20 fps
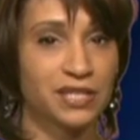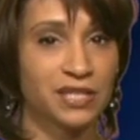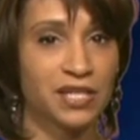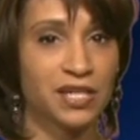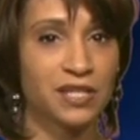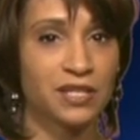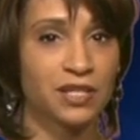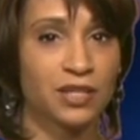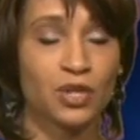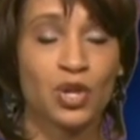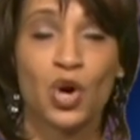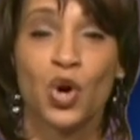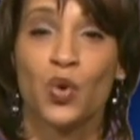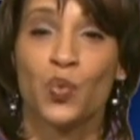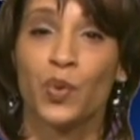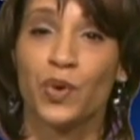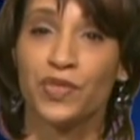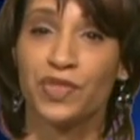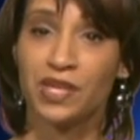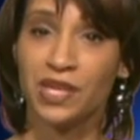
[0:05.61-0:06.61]
season
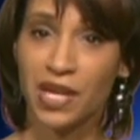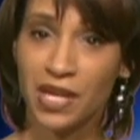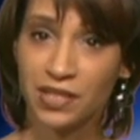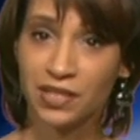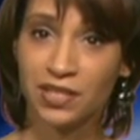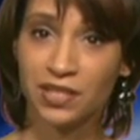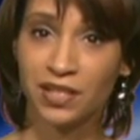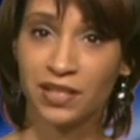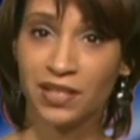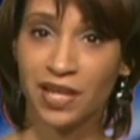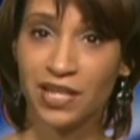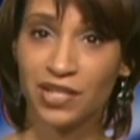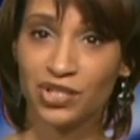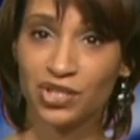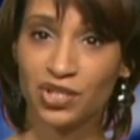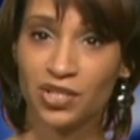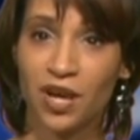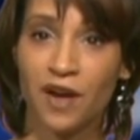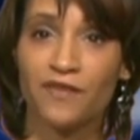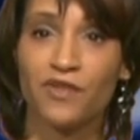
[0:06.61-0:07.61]
with the
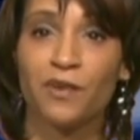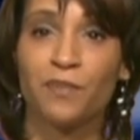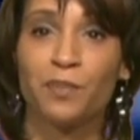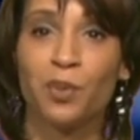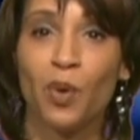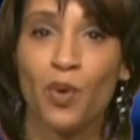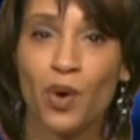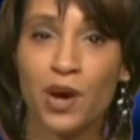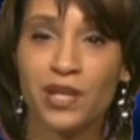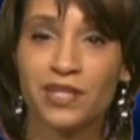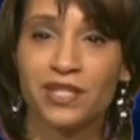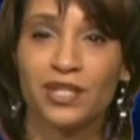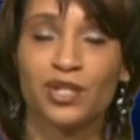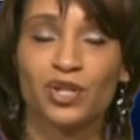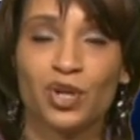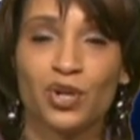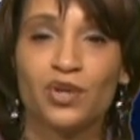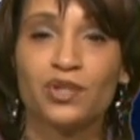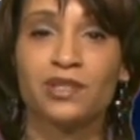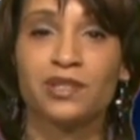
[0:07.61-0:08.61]
installation of the Boys
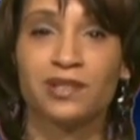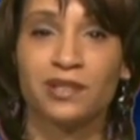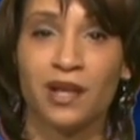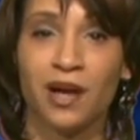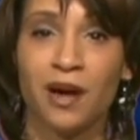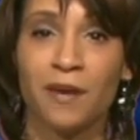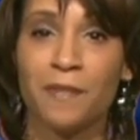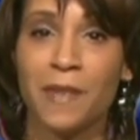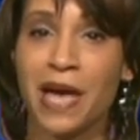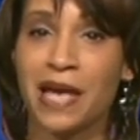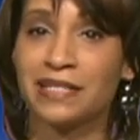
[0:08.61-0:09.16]
and Girls Club